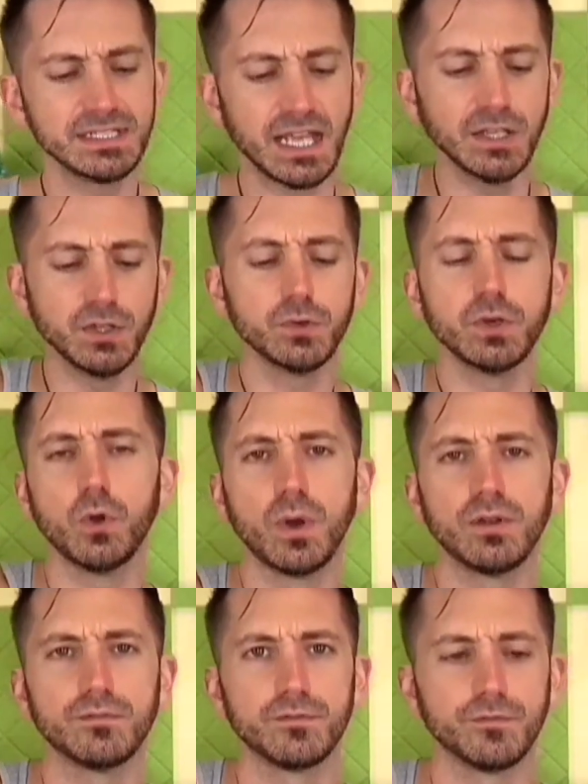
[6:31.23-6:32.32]
I don't know what
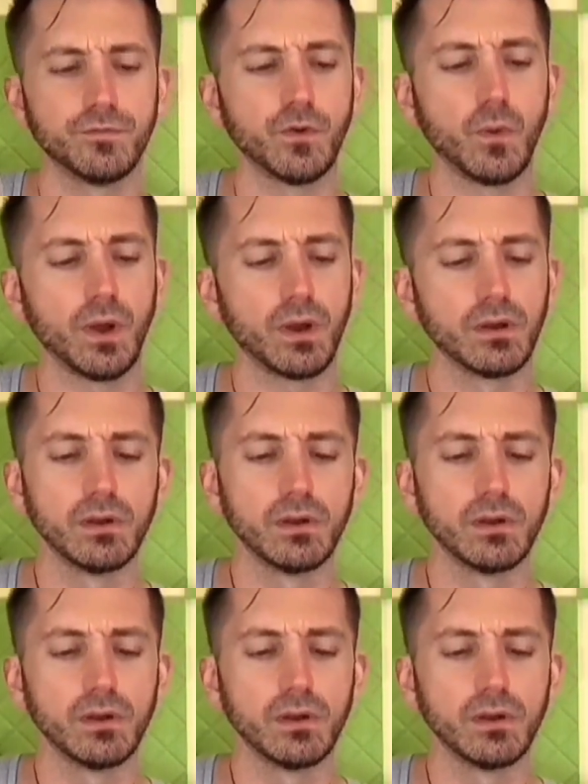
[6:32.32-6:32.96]
for.